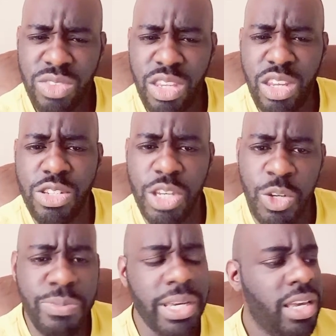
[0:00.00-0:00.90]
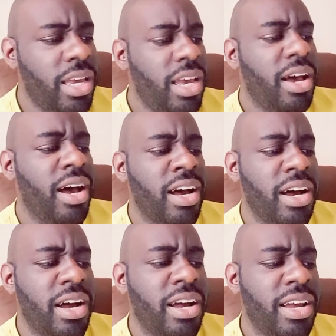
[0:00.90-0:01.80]
Excuse me.
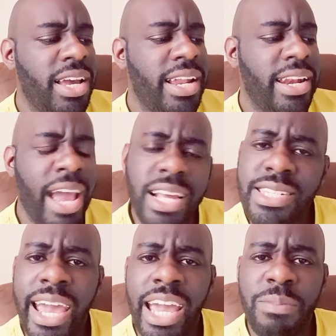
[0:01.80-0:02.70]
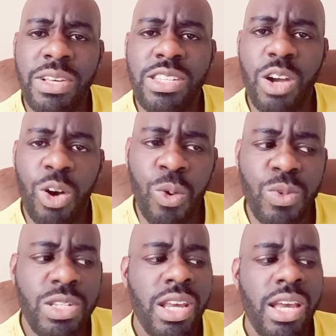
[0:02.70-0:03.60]
Next game is the
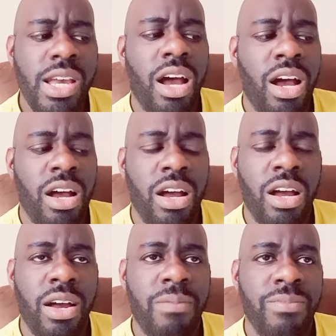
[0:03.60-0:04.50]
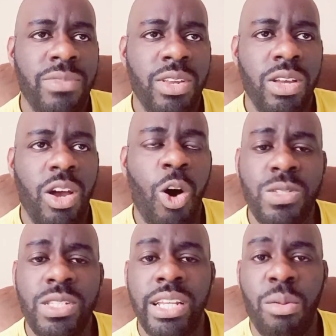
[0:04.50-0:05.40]
Colts
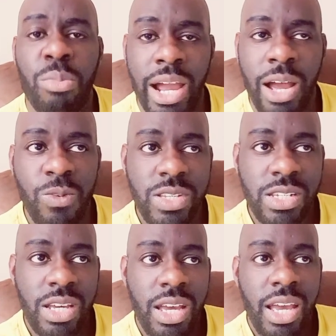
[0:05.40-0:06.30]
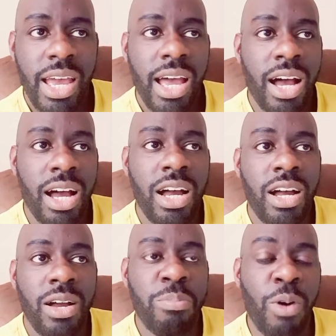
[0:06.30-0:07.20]
hosting the Browns.
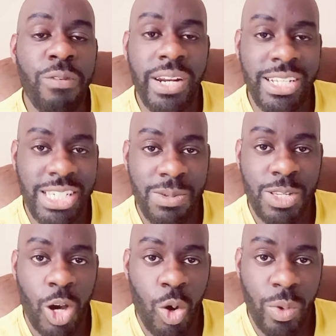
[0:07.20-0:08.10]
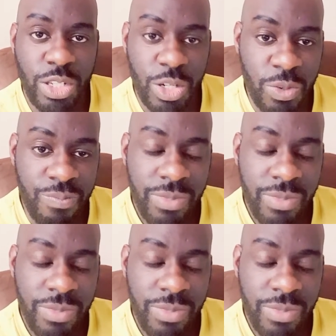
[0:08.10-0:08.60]
Both of these teams are 0-2.